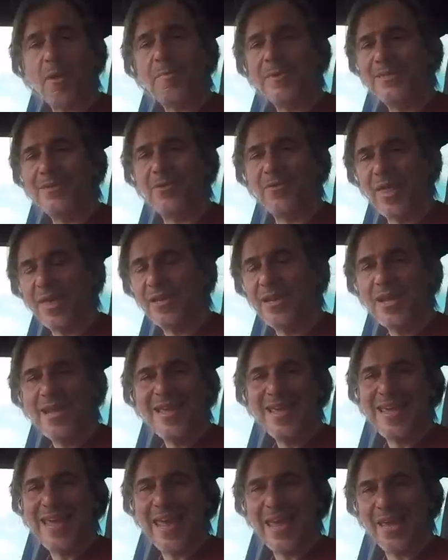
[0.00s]
Up until then,
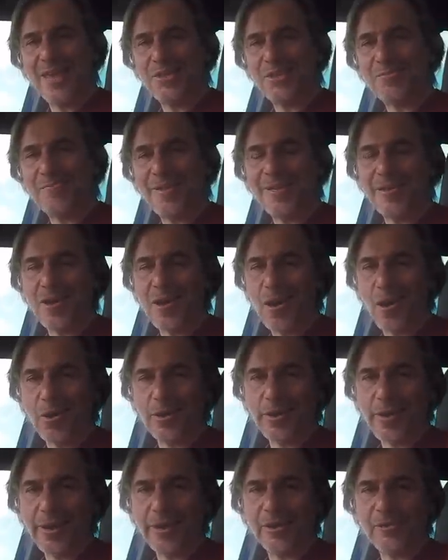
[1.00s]
it had just been R
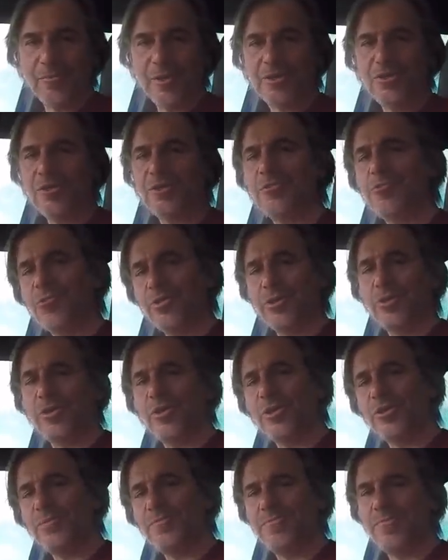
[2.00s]
lines which had looked
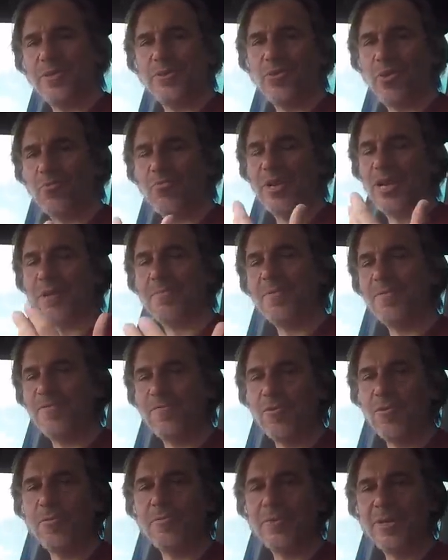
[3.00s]
good but not really
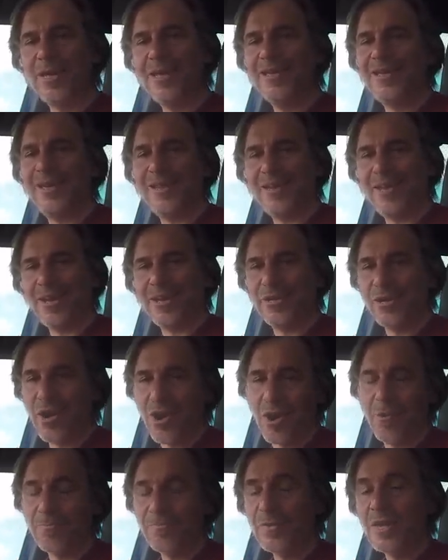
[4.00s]
performed like an
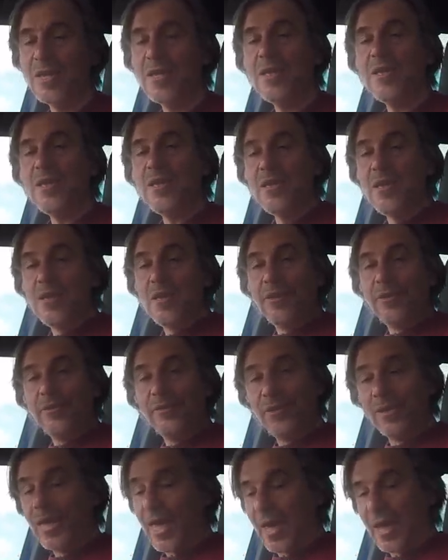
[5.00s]
R.
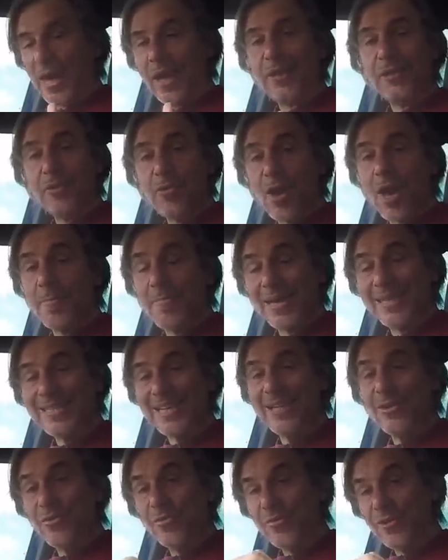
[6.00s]
So yeah, it's quite a big
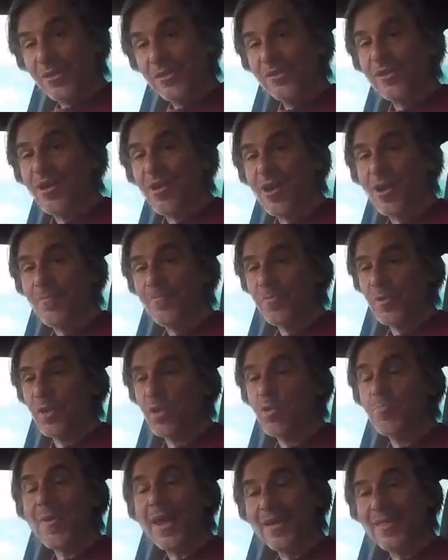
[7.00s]
deal, this car.
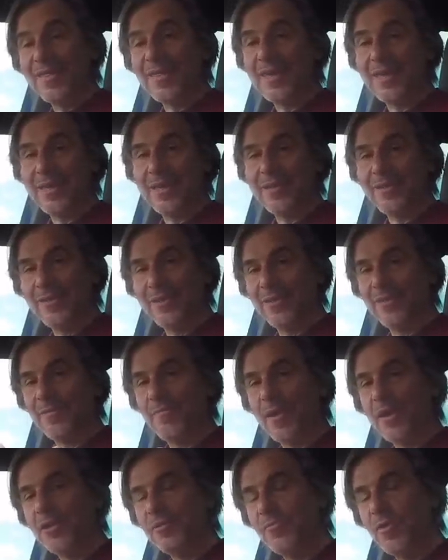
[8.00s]
You may think that the
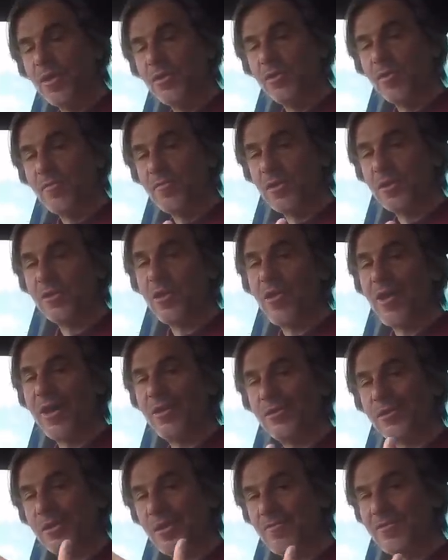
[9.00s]
base price of this car
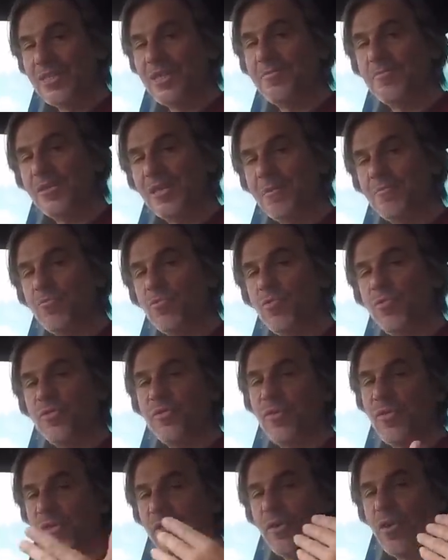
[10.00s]
at 17% more
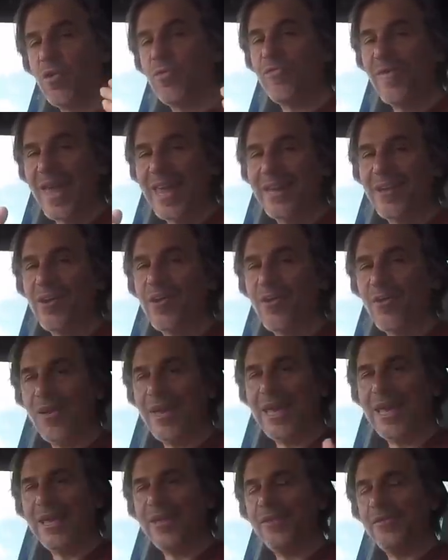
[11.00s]
than the Golf 8R
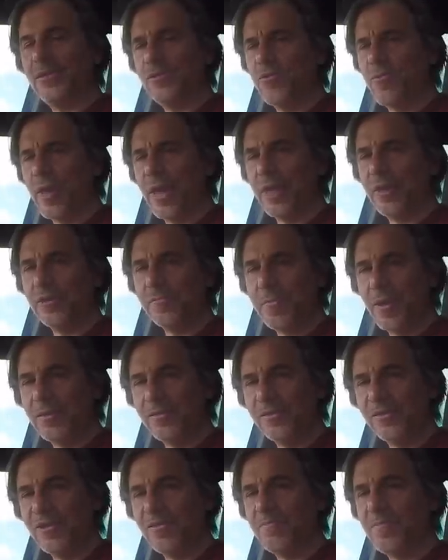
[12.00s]
is quite
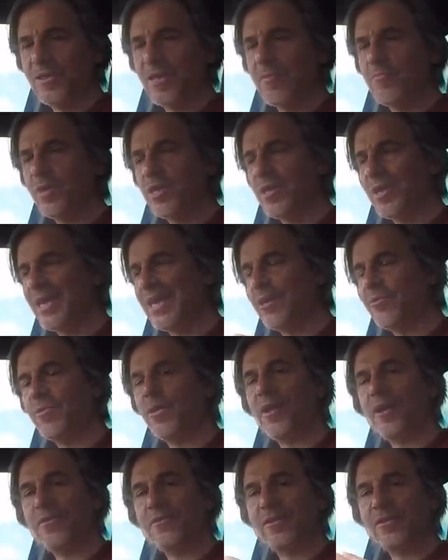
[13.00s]
expensive, but then when you
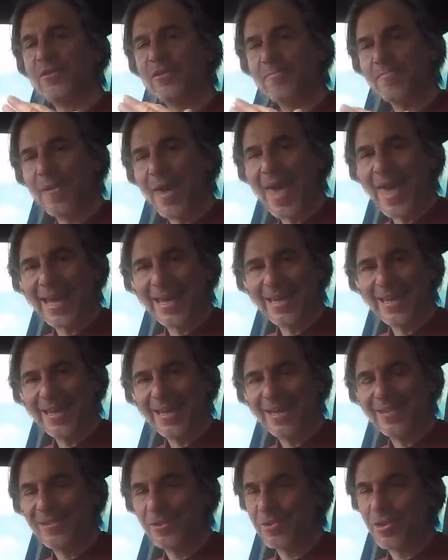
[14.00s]
equalize the spec,
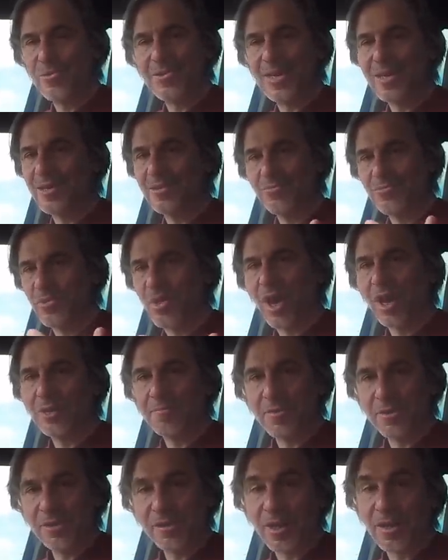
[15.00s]
there's only
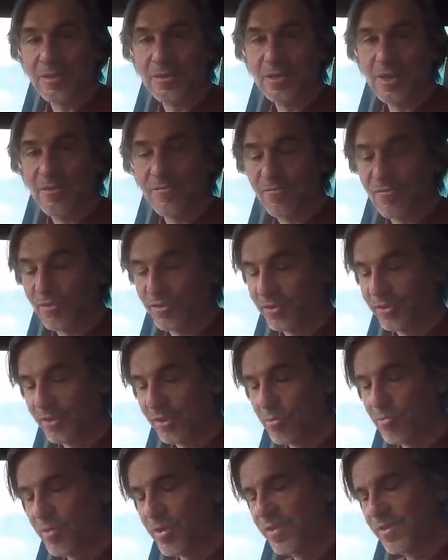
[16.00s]
9% difference.
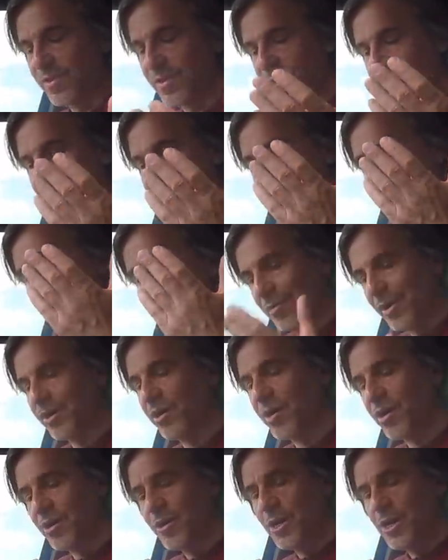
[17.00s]
So with the Tiguan
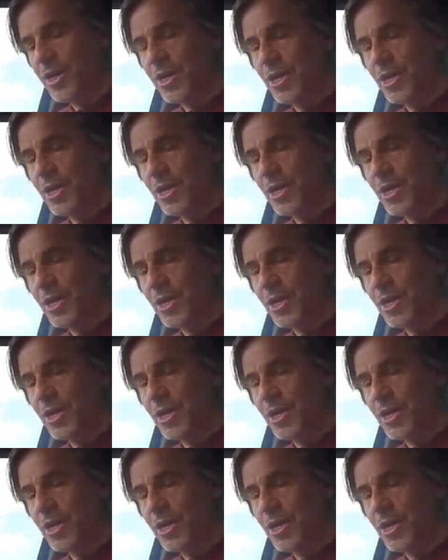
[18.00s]
R,